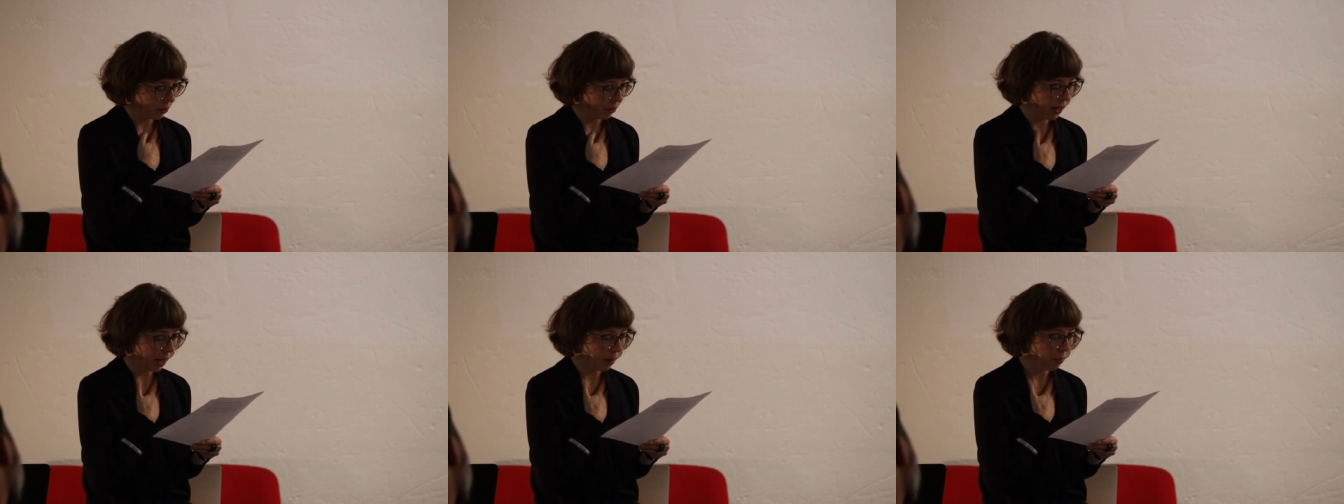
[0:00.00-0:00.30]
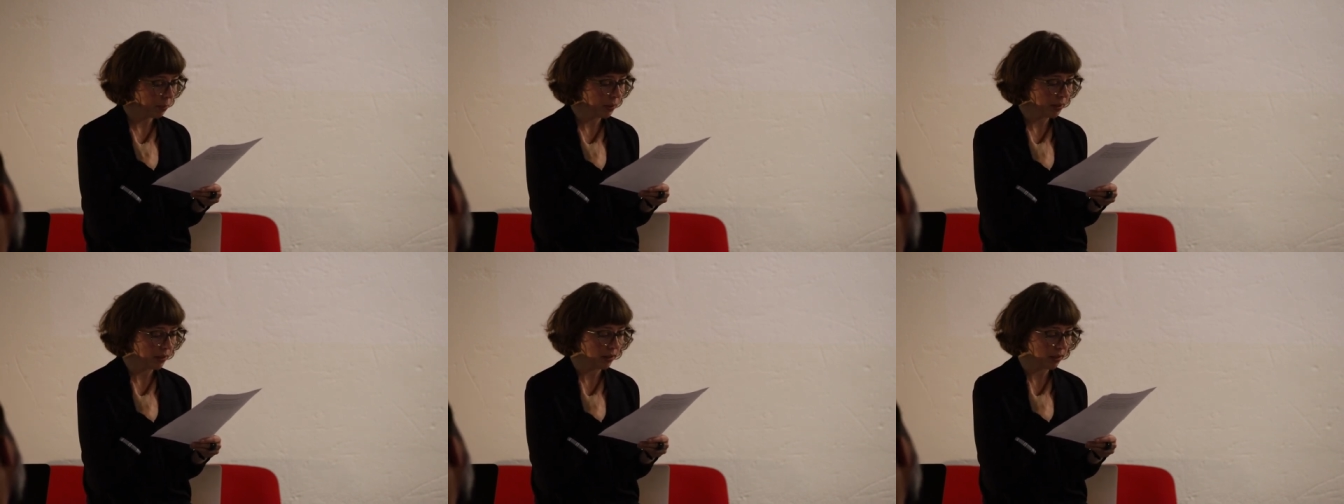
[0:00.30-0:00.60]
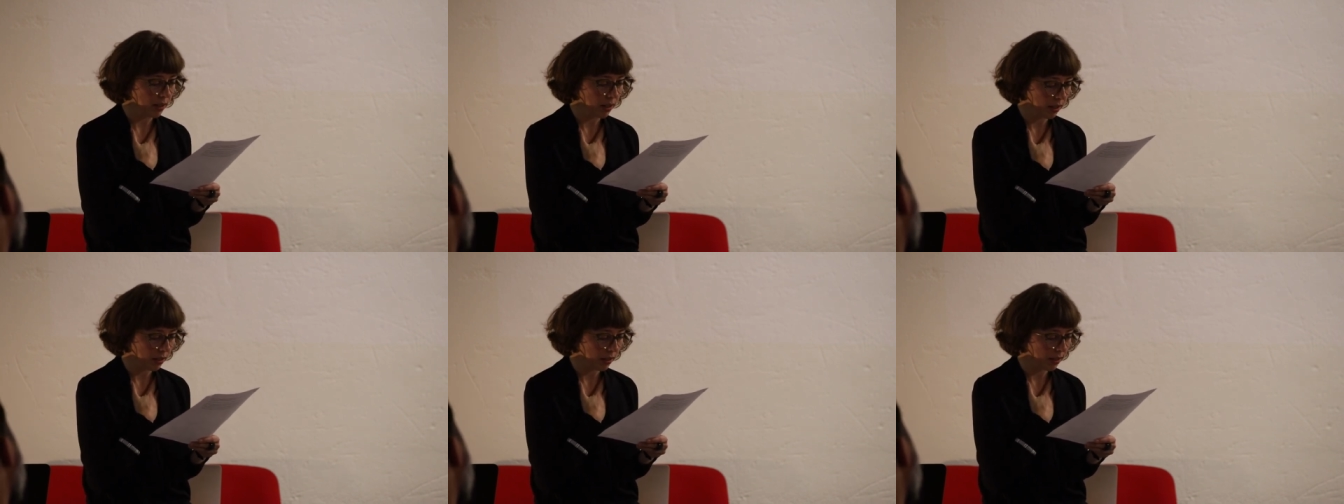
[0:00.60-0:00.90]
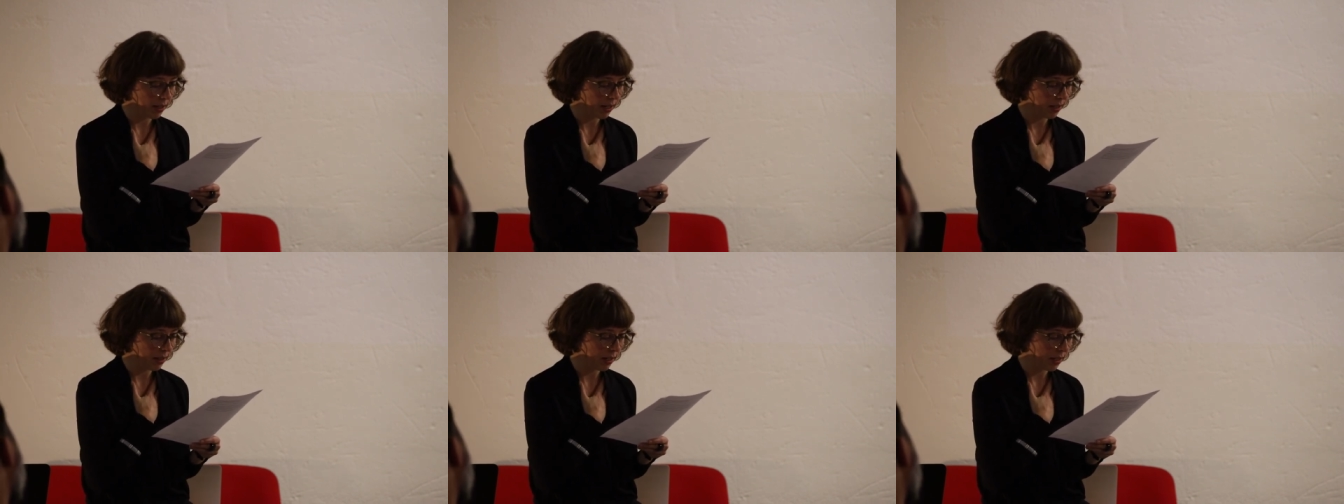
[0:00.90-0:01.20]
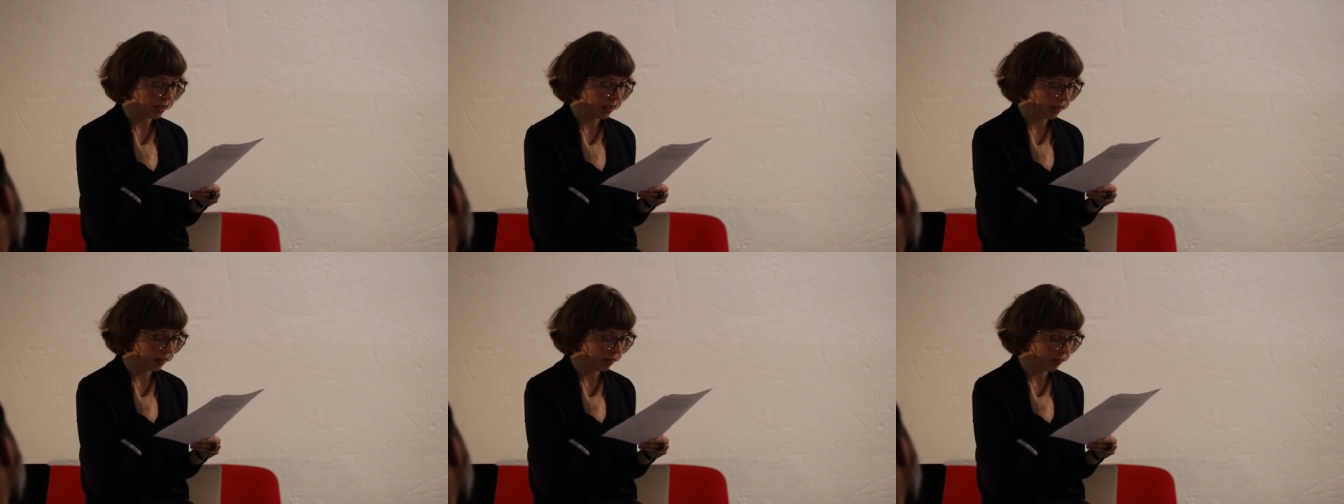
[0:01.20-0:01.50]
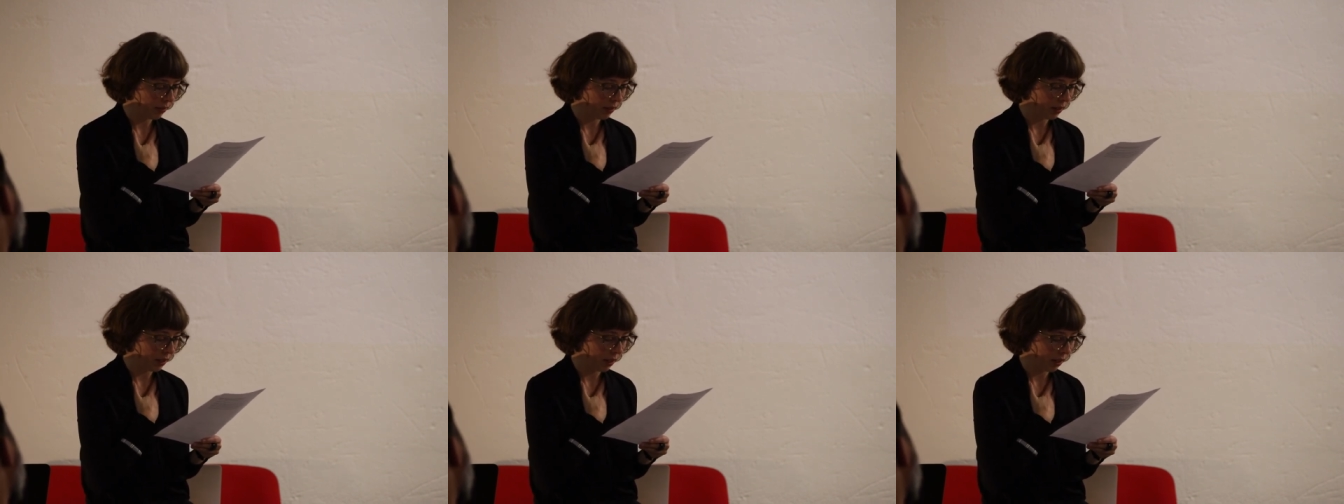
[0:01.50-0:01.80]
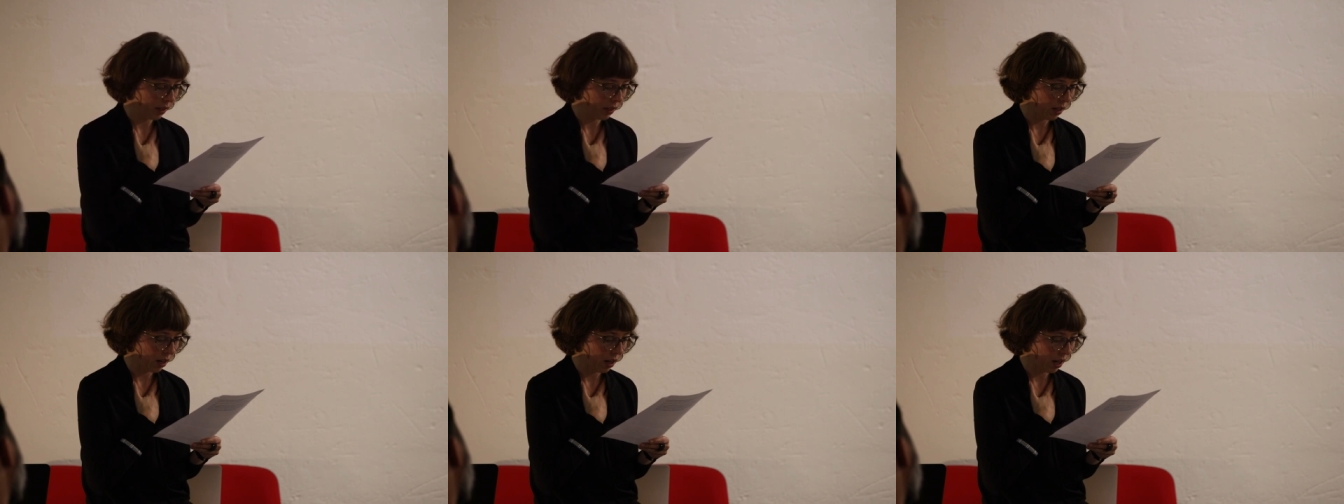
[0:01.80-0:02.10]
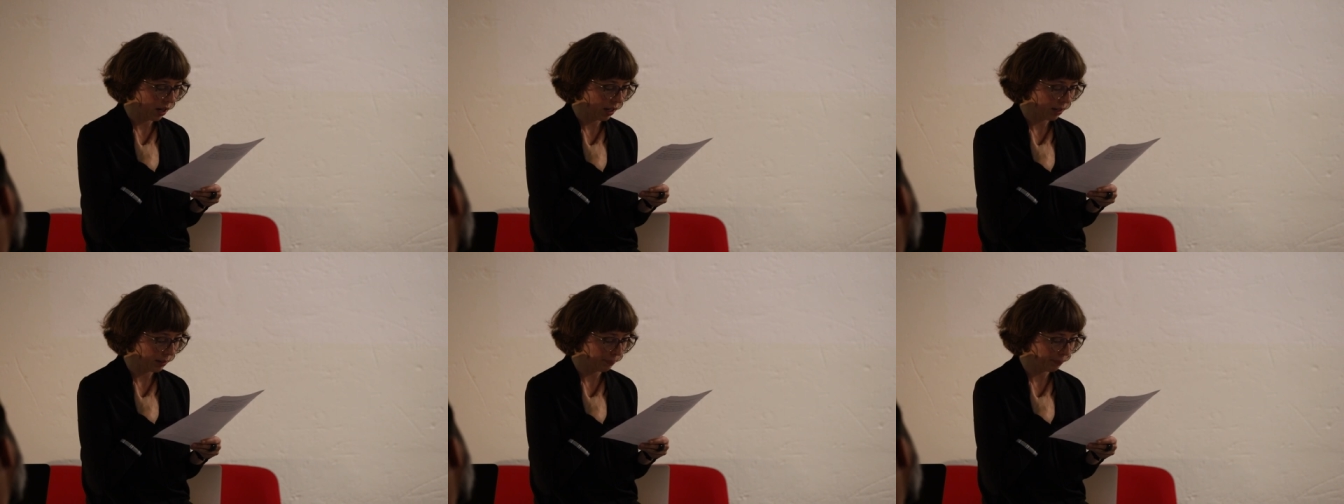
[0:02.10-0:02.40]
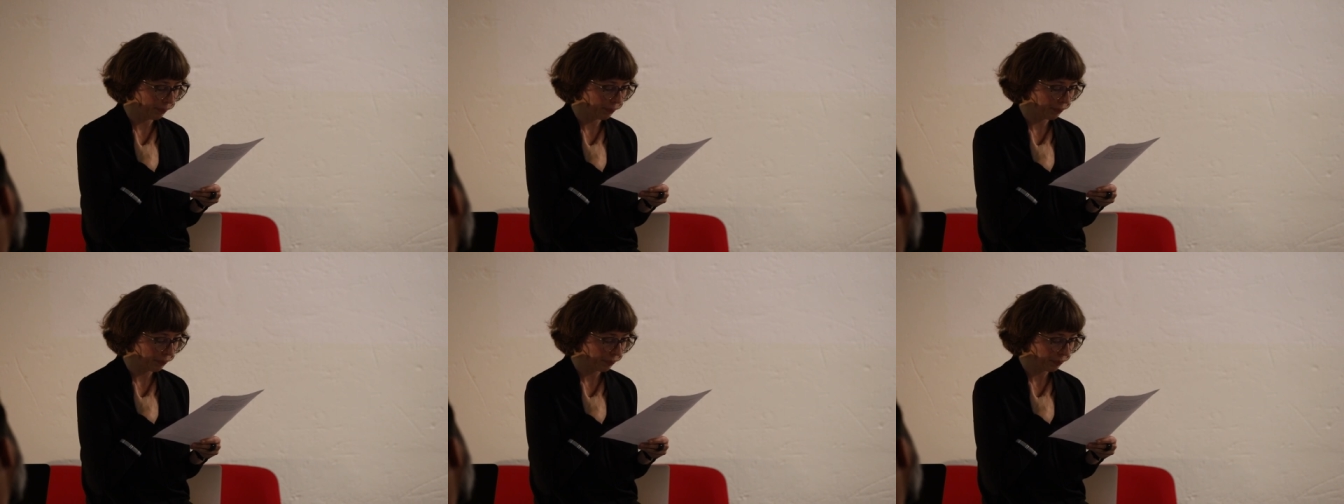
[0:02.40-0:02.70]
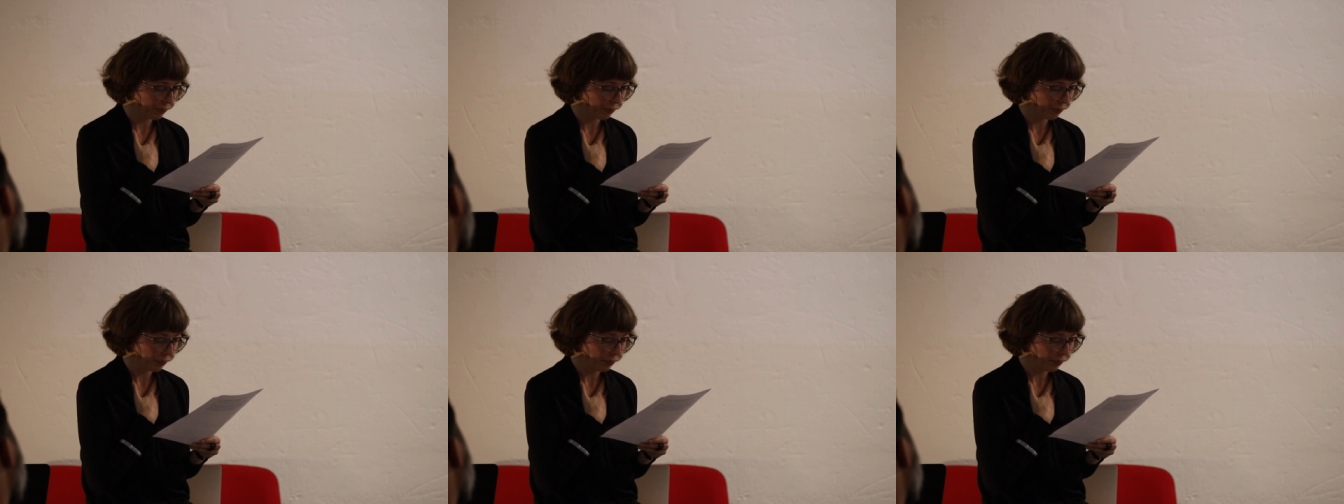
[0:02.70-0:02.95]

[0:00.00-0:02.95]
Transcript: so campus is tentatively um,